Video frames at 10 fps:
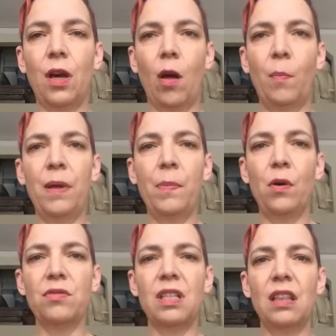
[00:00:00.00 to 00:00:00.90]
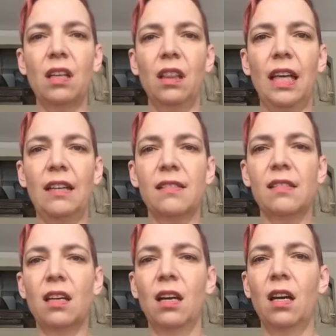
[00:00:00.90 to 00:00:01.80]
I'll be posting the
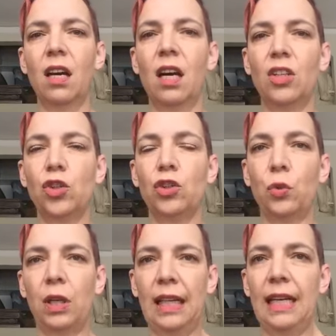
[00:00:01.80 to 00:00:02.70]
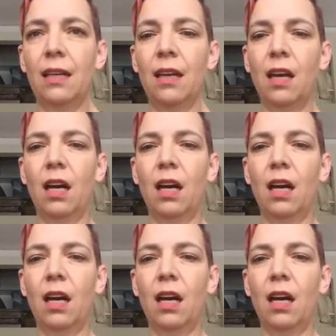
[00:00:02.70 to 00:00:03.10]
links shortly.